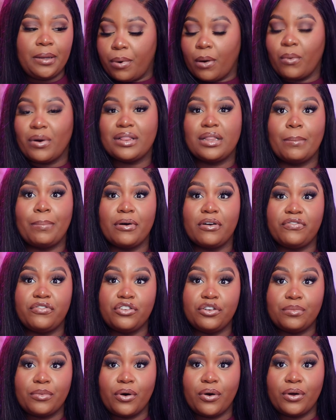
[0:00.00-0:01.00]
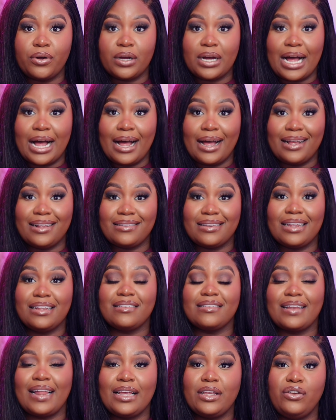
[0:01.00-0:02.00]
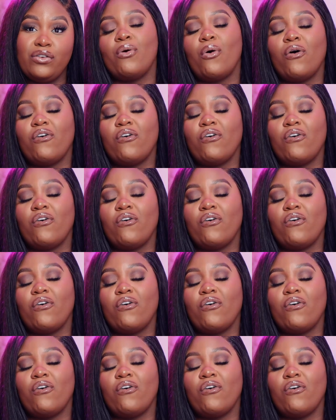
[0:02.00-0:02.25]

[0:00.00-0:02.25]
But with the perfume oil, guys, it's like you